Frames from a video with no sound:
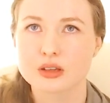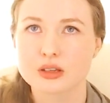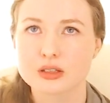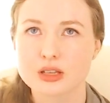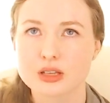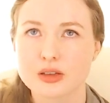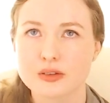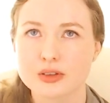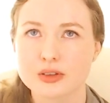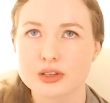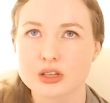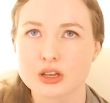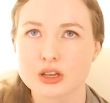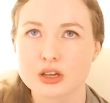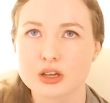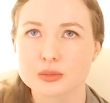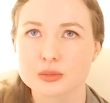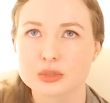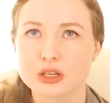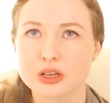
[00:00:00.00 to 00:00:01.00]
7
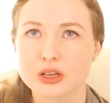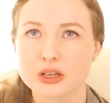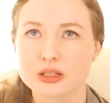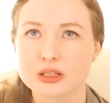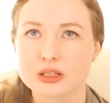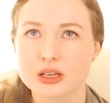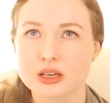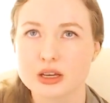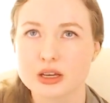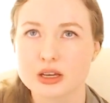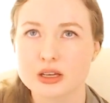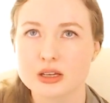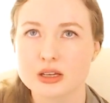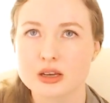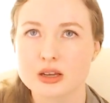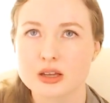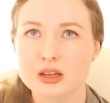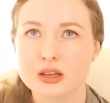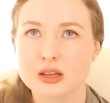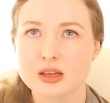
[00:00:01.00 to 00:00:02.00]
times 19,
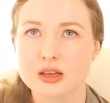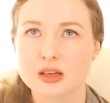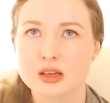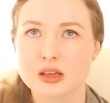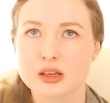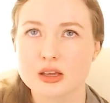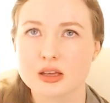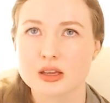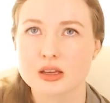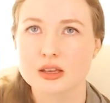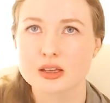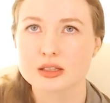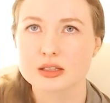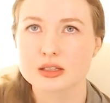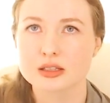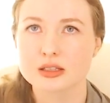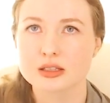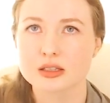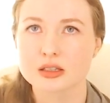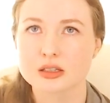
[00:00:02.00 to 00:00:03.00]

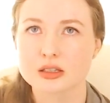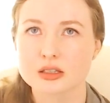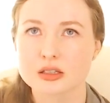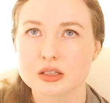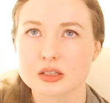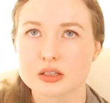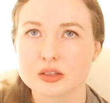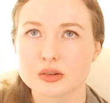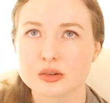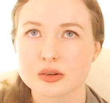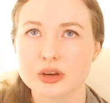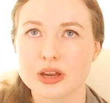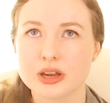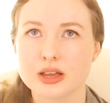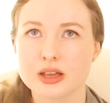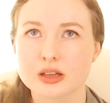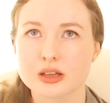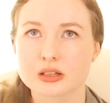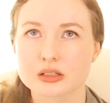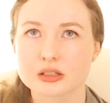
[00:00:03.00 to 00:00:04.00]

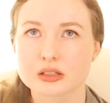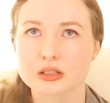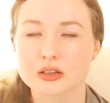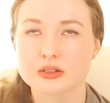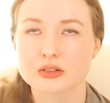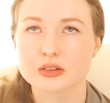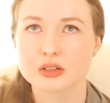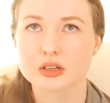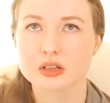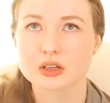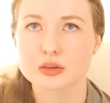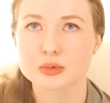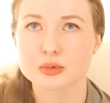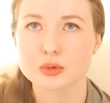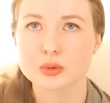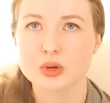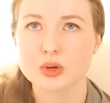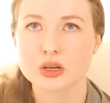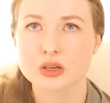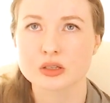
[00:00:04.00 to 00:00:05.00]
63, 7 times
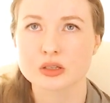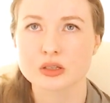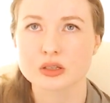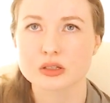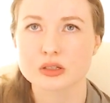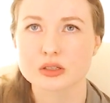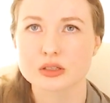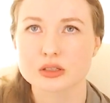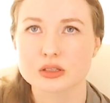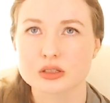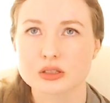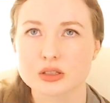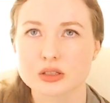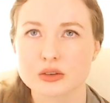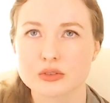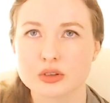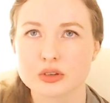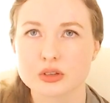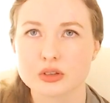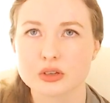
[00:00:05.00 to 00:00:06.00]
1,
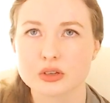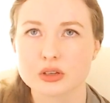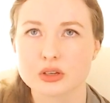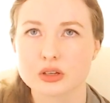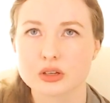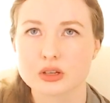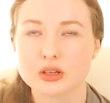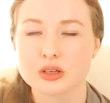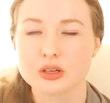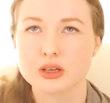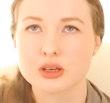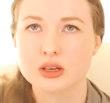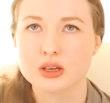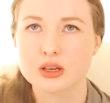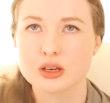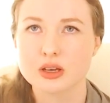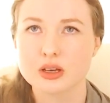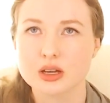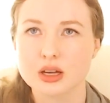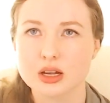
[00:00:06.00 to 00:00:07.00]
7,
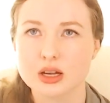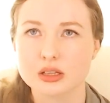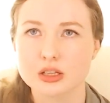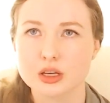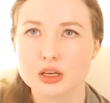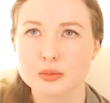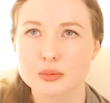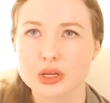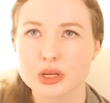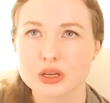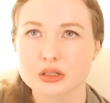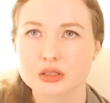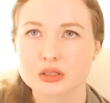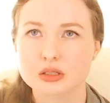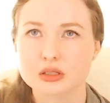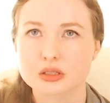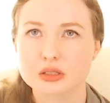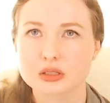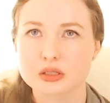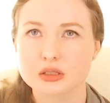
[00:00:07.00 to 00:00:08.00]
and that
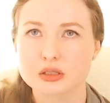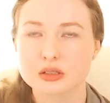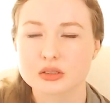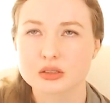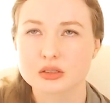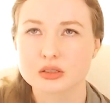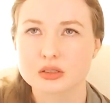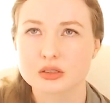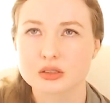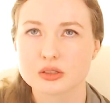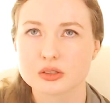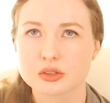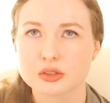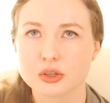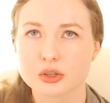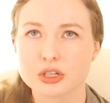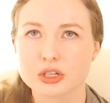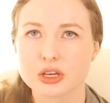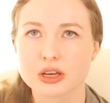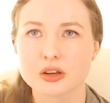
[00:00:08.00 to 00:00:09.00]
makes
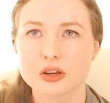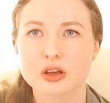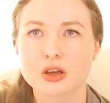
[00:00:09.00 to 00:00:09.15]
13.